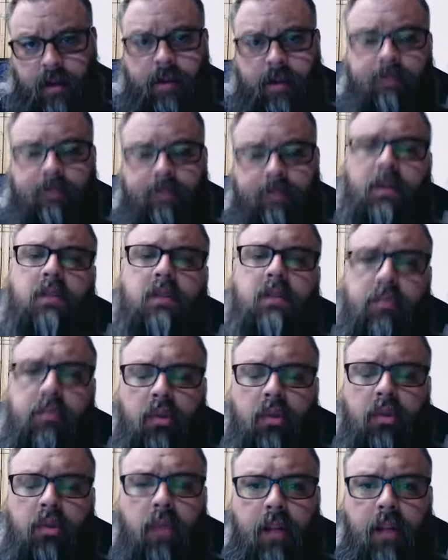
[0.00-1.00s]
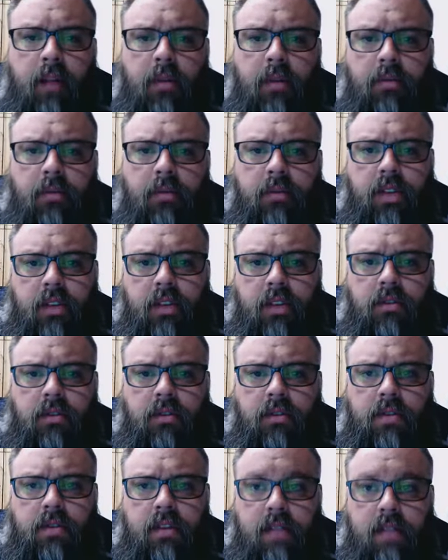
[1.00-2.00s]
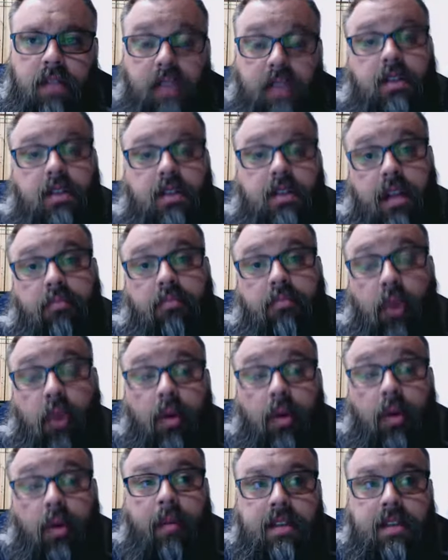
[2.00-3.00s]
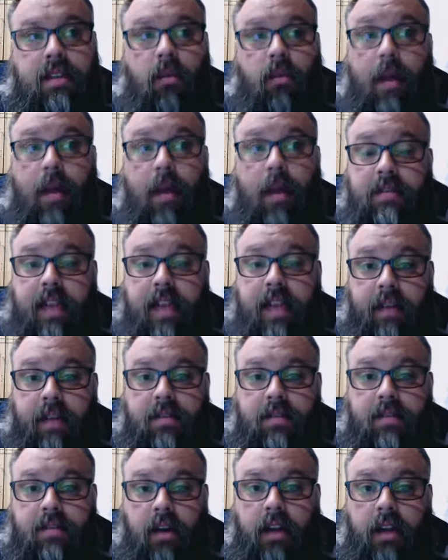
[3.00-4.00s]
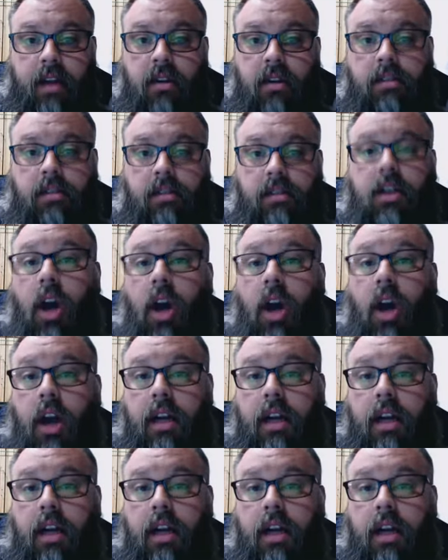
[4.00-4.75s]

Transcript: there's a program we will use. It's actually not a program, it's a website, I'm sorry, called Khan